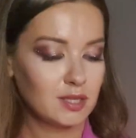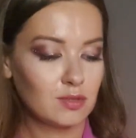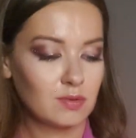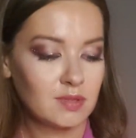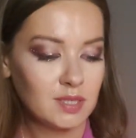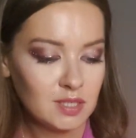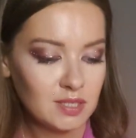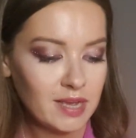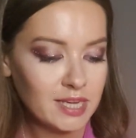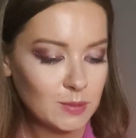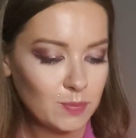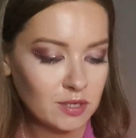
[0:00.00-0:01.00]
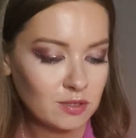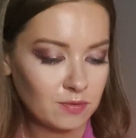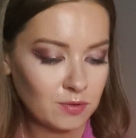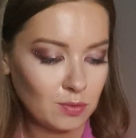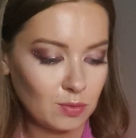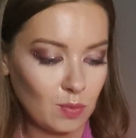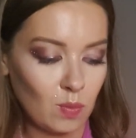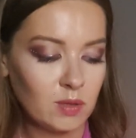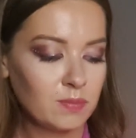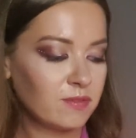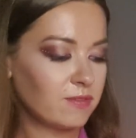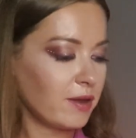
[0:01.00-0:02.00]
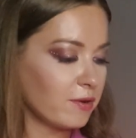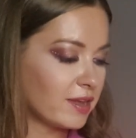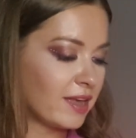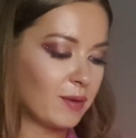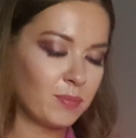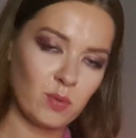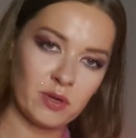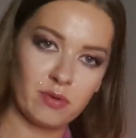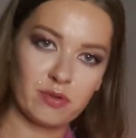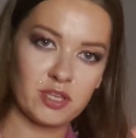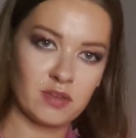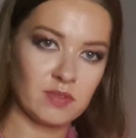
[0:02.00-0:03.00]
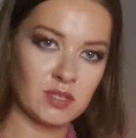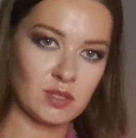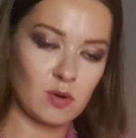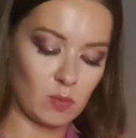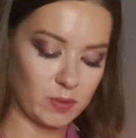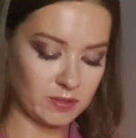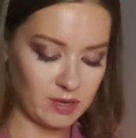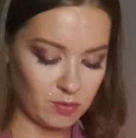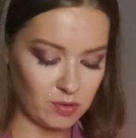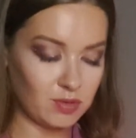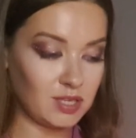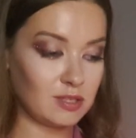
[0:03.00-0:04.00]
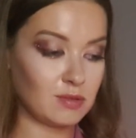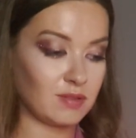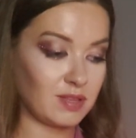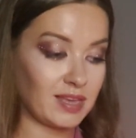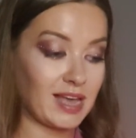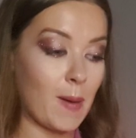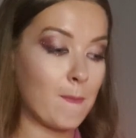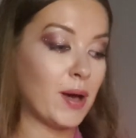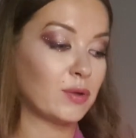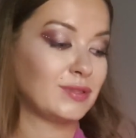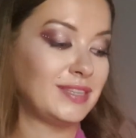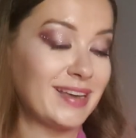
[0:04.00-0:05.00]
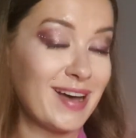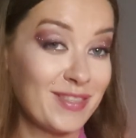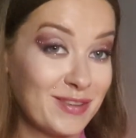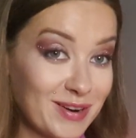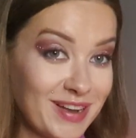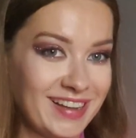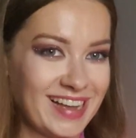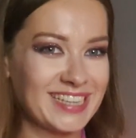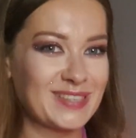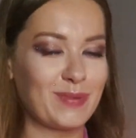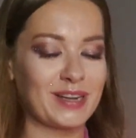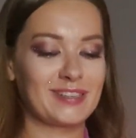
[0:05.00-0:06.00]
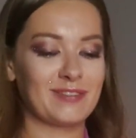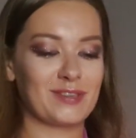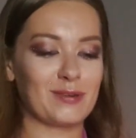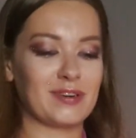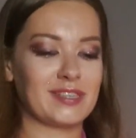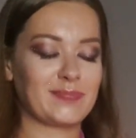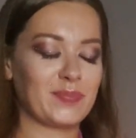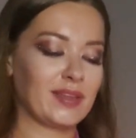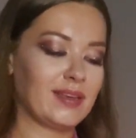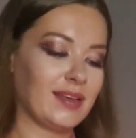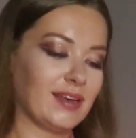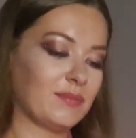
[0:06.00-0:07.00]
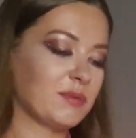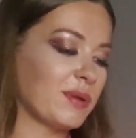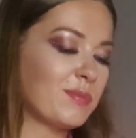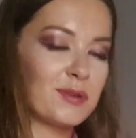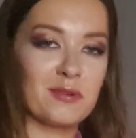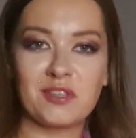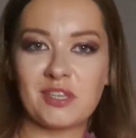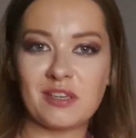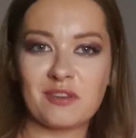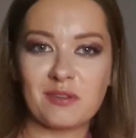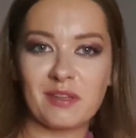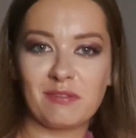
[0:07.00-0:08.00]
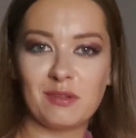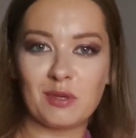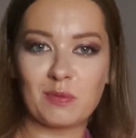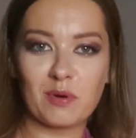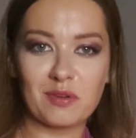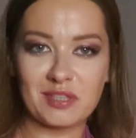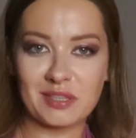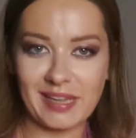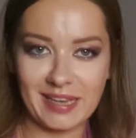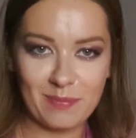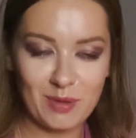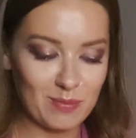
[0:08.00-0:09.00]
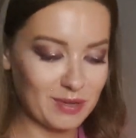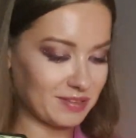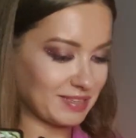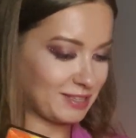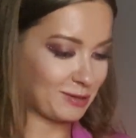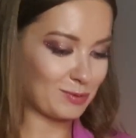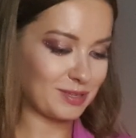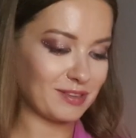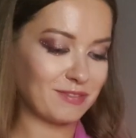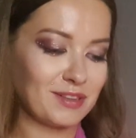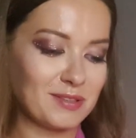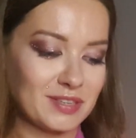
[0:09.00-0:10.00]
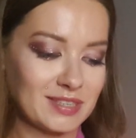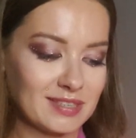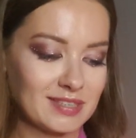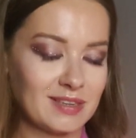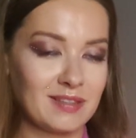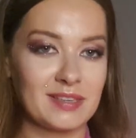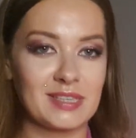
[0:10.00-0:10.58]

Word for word: So this aspect of you will be very happy when you achieve this goal, but now you need to think about the other aspect of yours. I mean, maybe you're a genderly fluid person like me, because I totally feel this